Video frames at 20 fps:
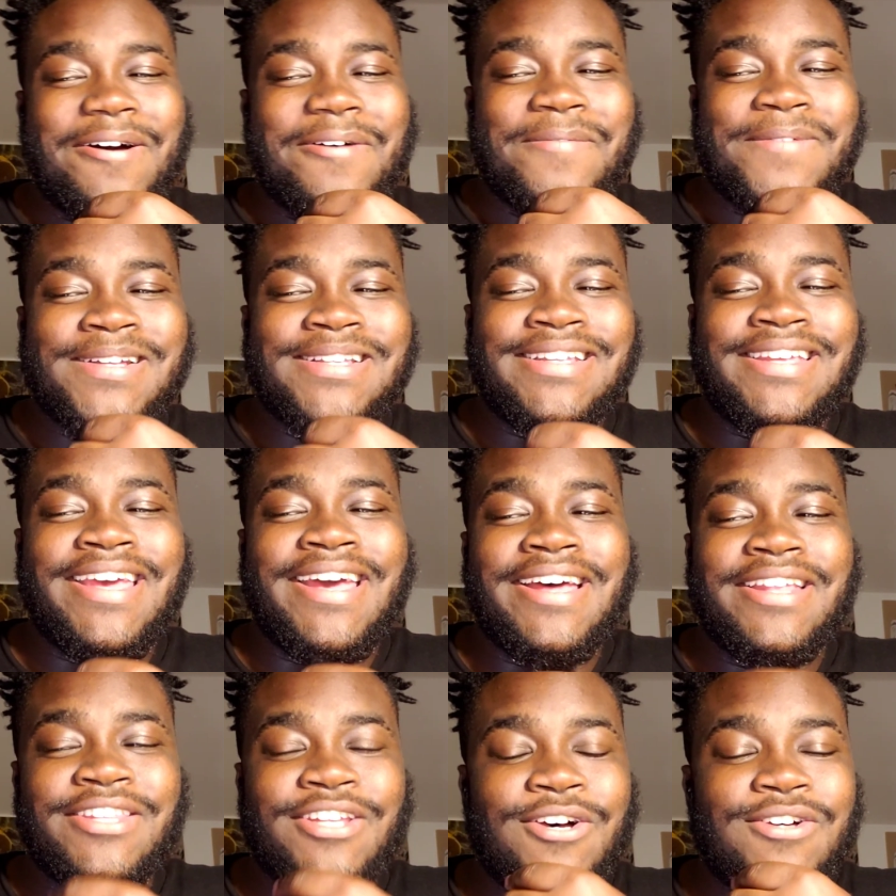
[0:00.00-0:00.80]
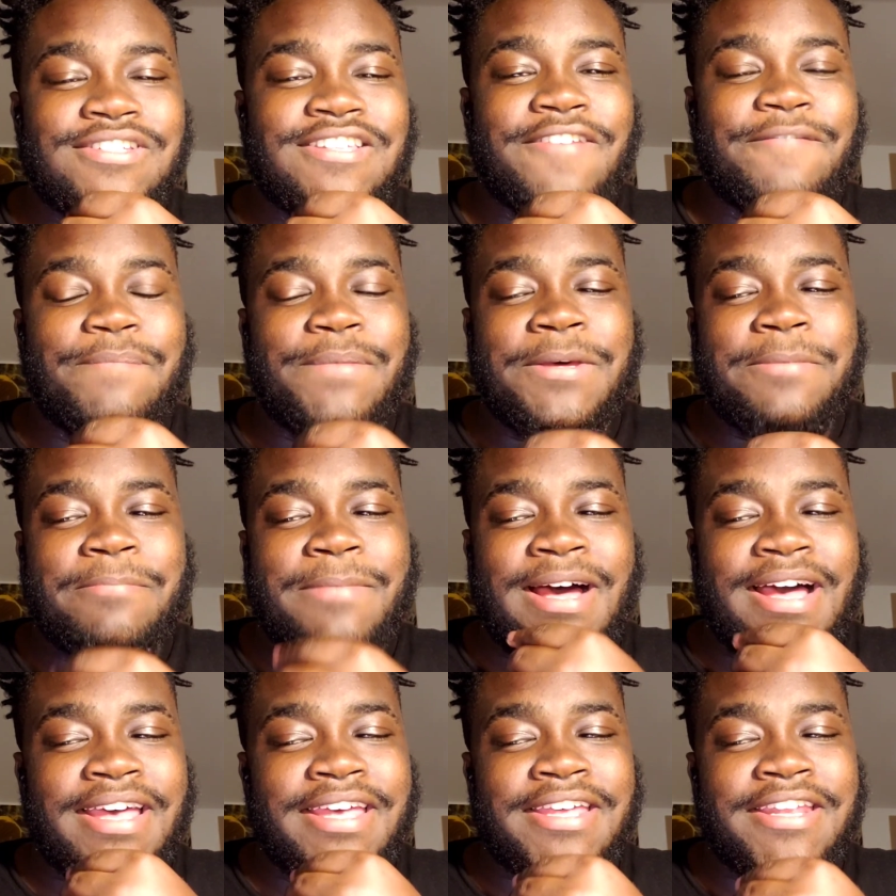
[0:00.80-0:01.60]
But yeah, those have been
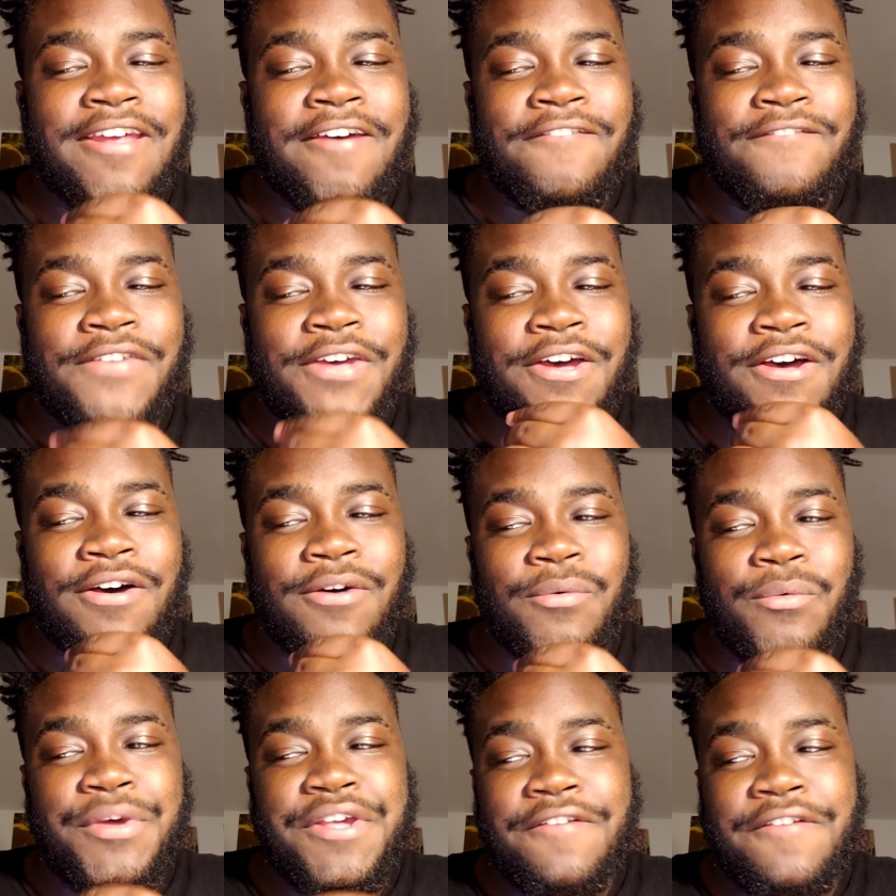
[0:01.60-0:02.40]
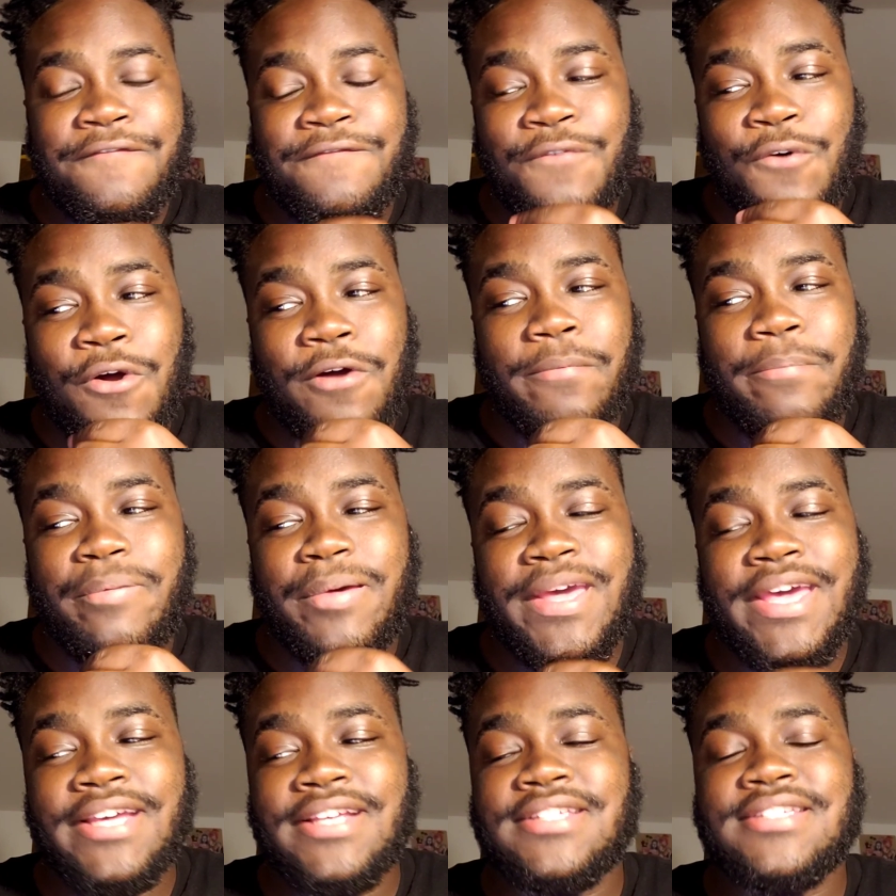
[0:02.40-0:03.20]
my NFL Week 4
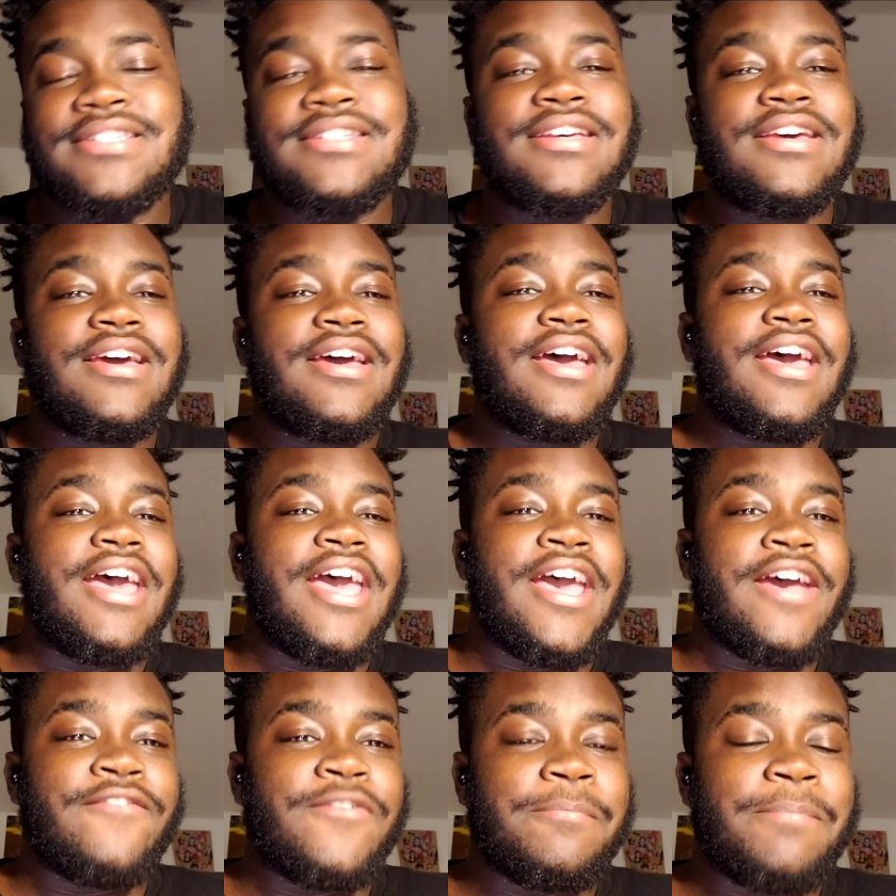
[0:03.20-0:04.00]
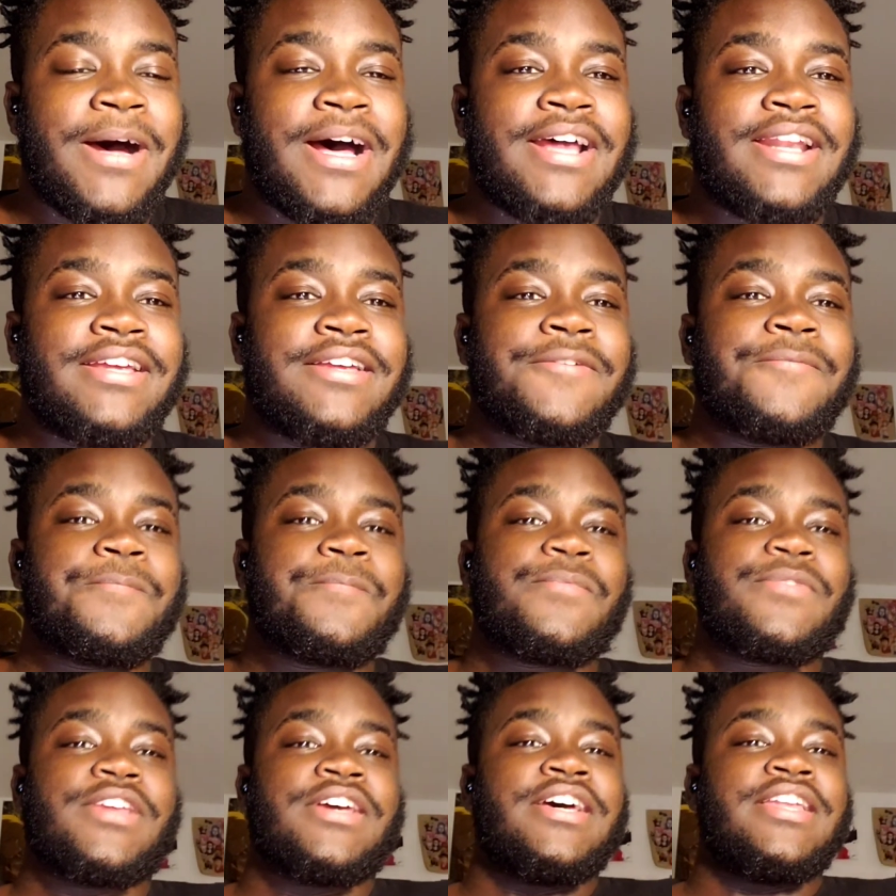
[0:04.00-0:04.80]
picks. Everybody,
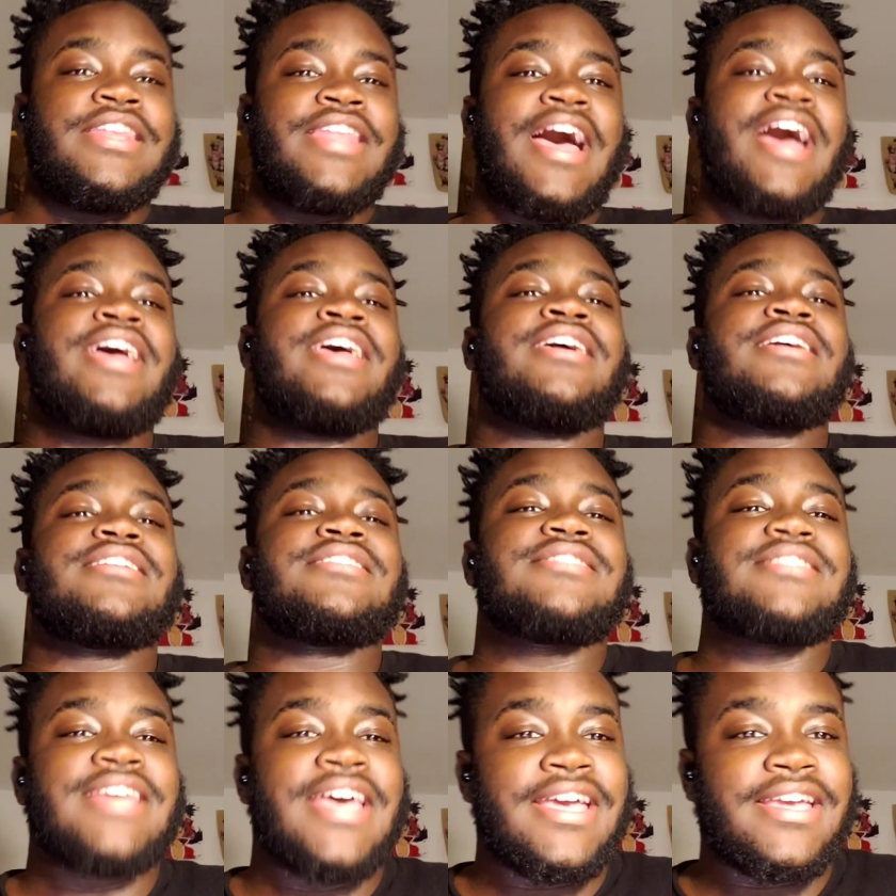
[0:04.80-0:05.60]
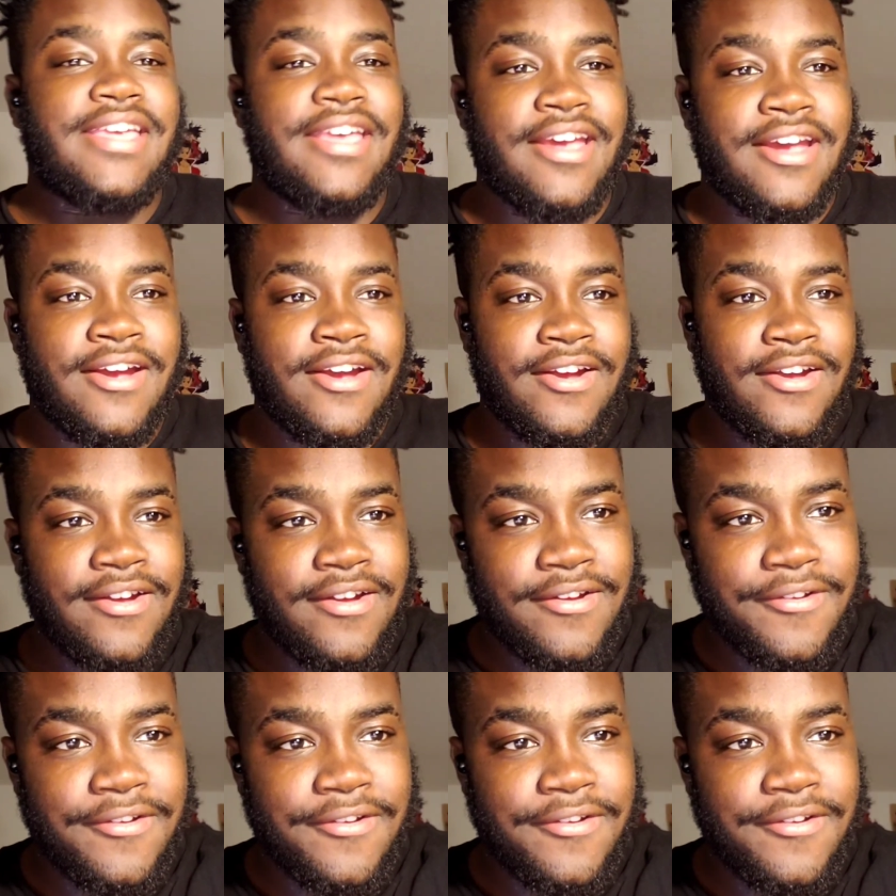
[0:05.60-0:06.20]
good night. Take care.